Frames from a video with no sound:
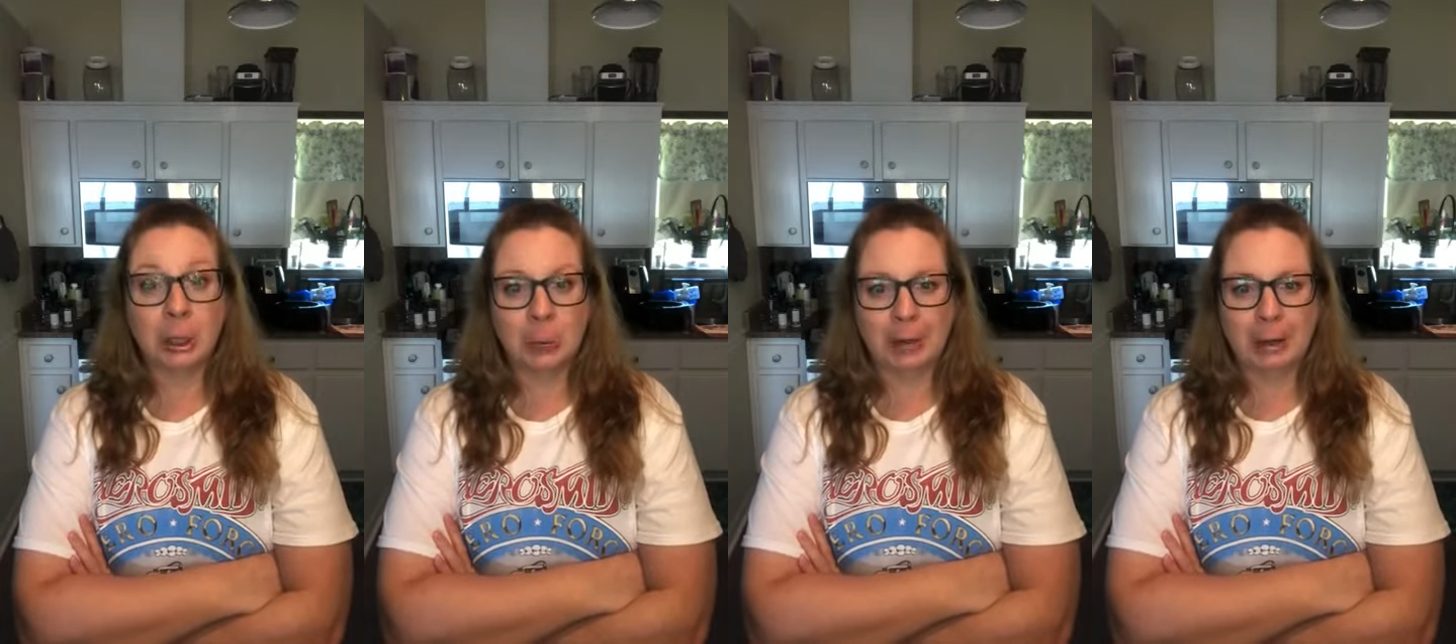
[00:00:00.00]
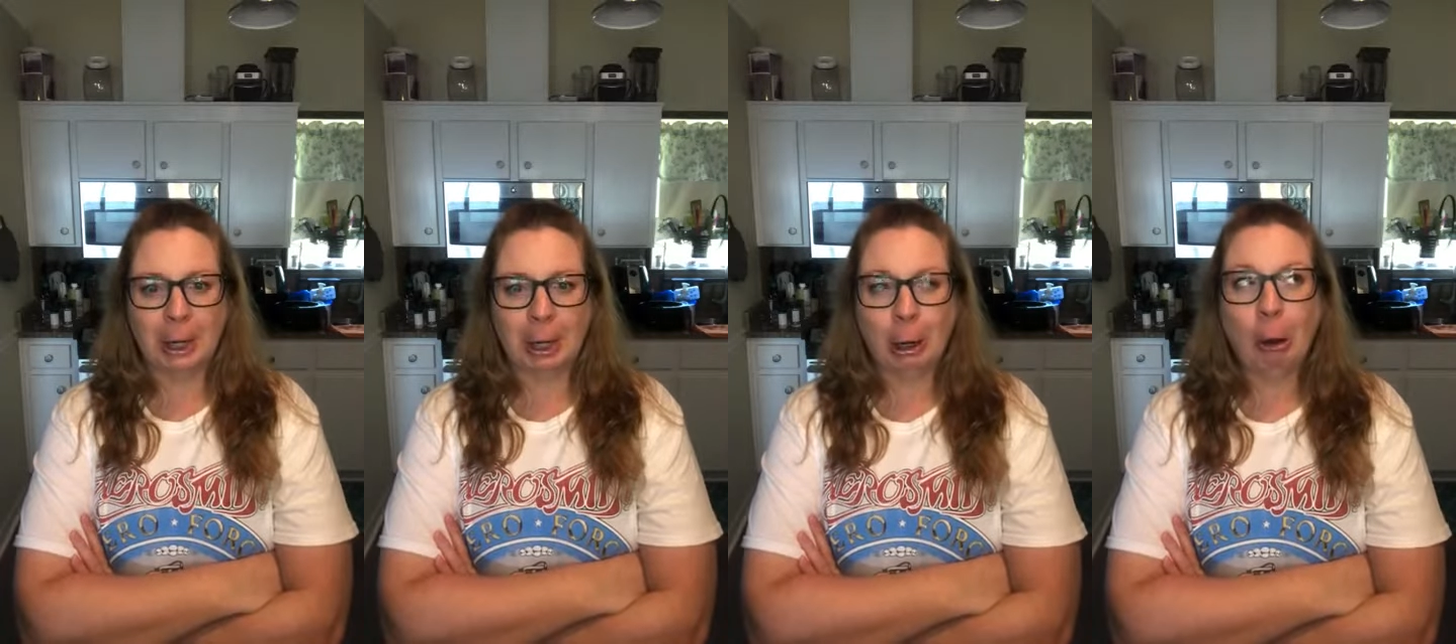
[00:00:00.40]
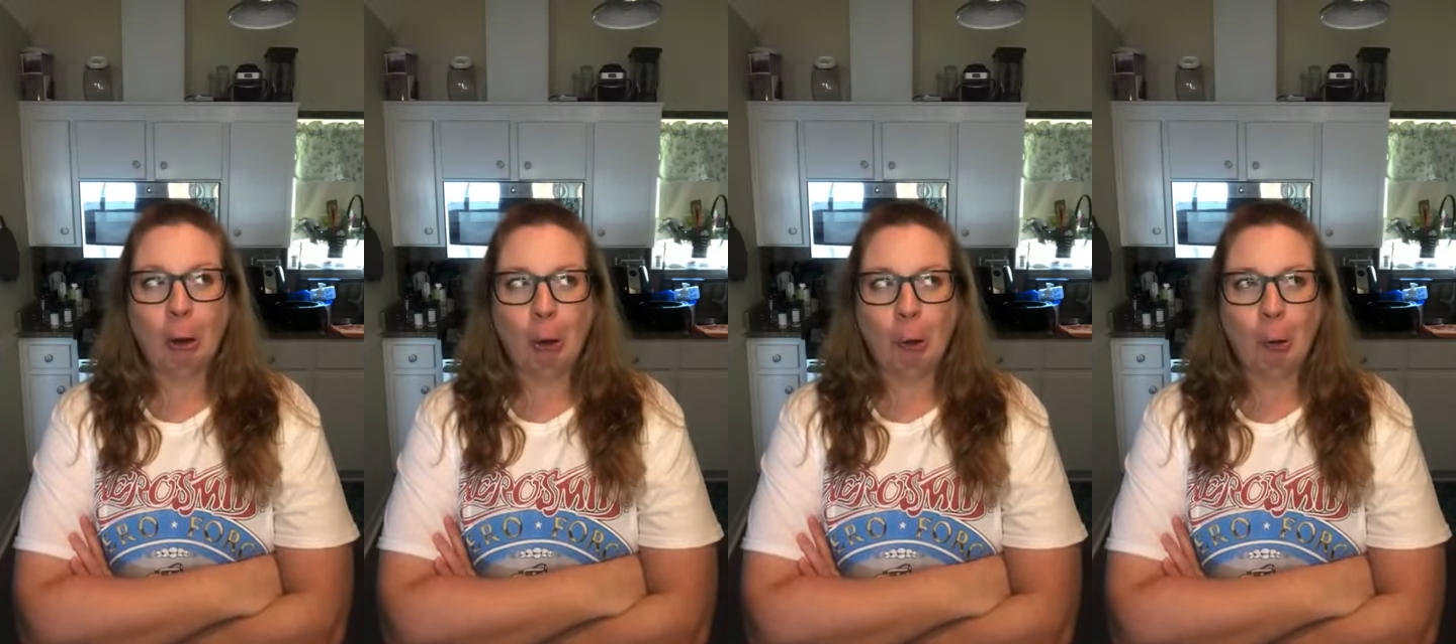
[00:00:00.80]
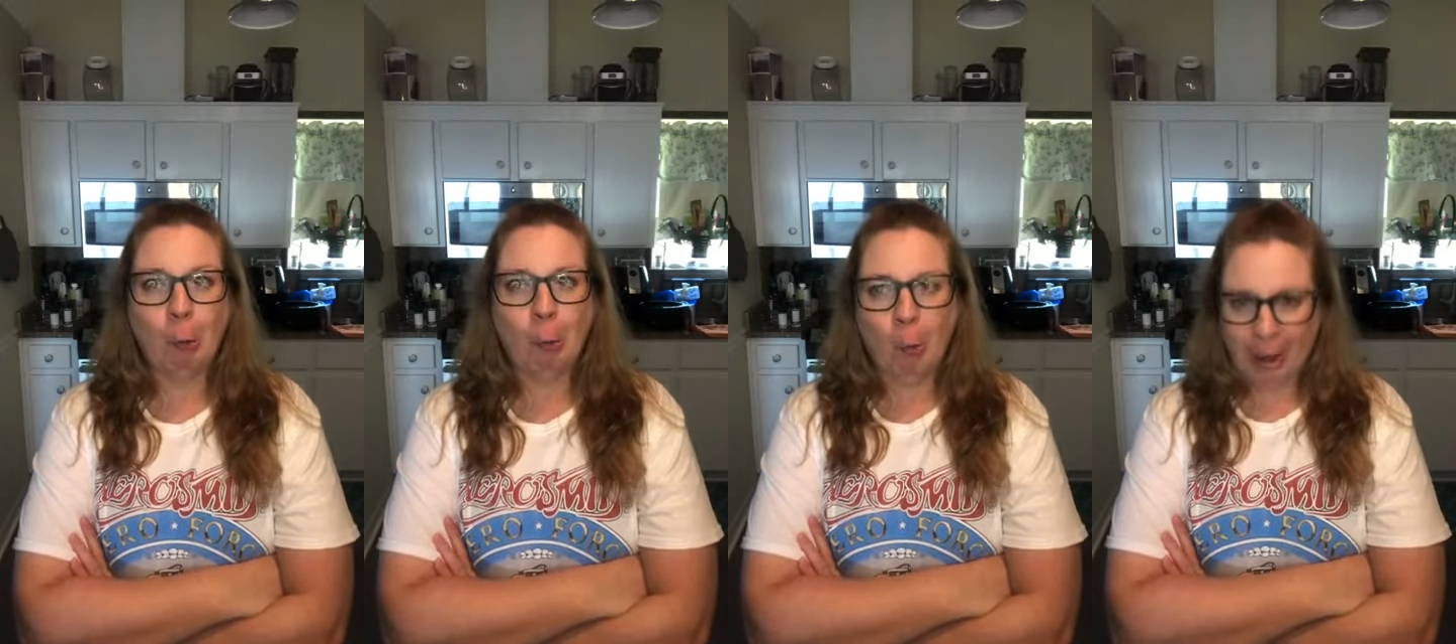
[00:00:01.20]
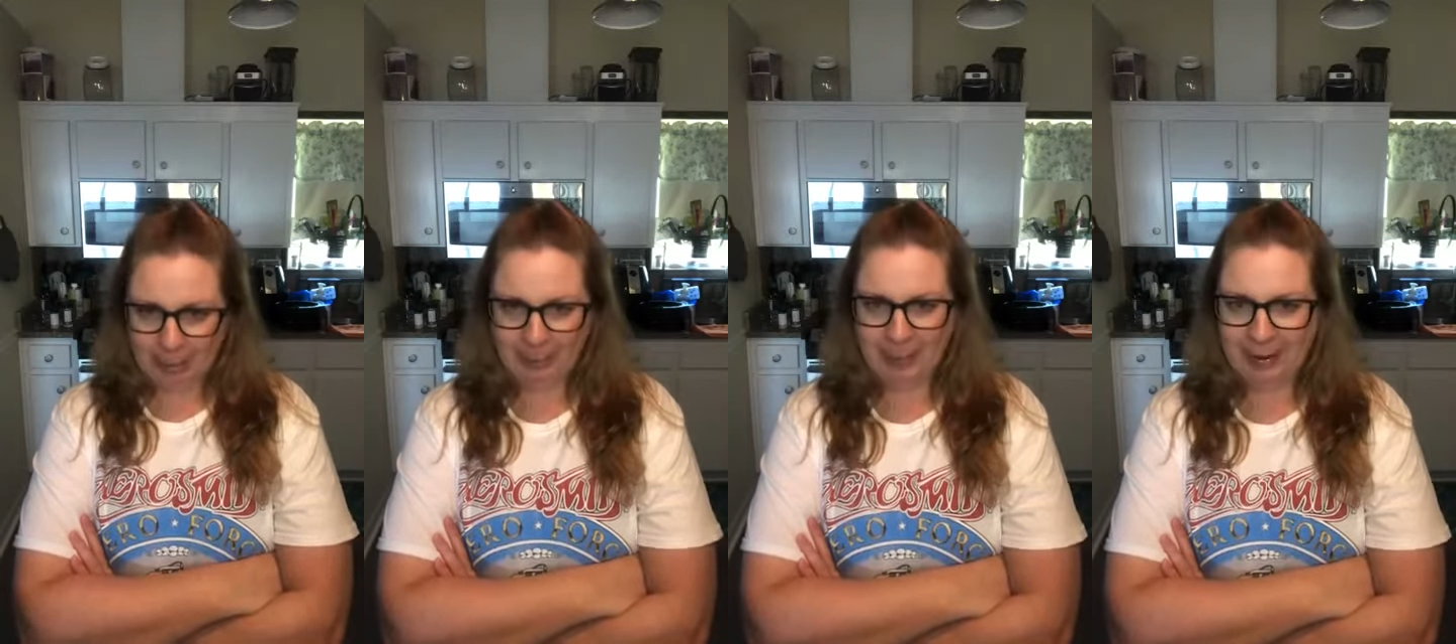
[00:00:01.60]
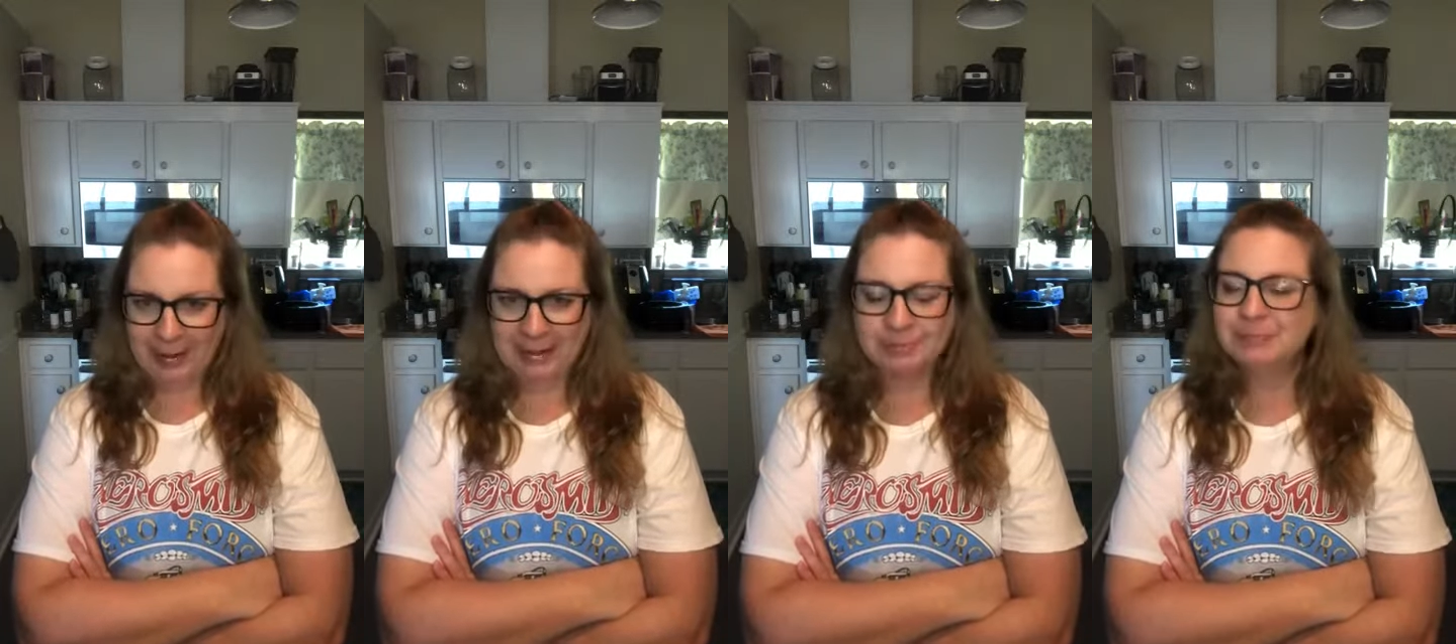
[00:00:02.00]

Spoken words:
we are, water pie.